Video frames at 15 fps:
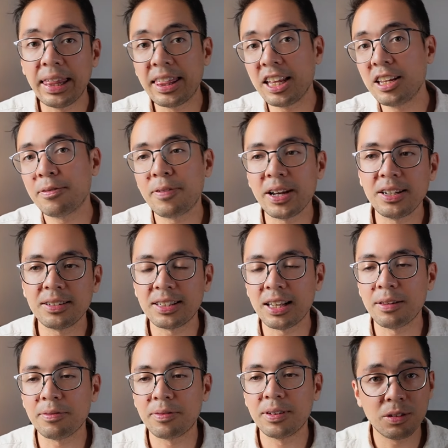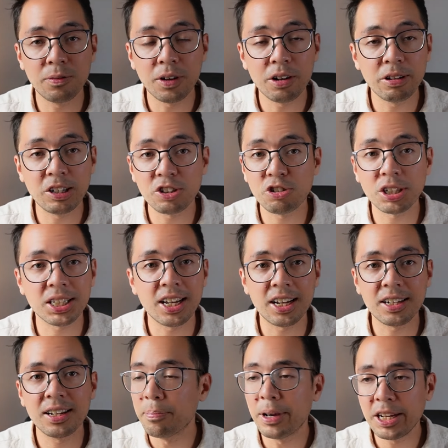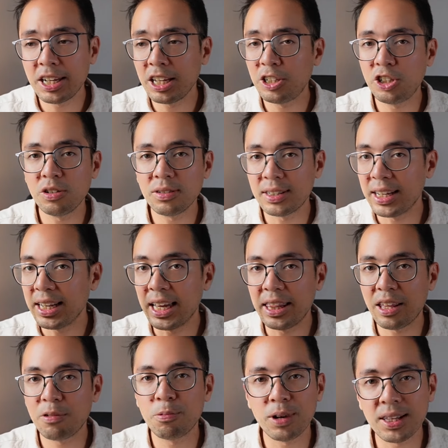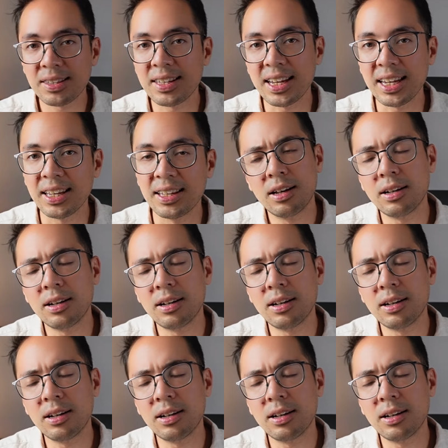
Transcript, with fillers: And then you find yourself following the strict diet Monday, Tuesday, and then Wednesday.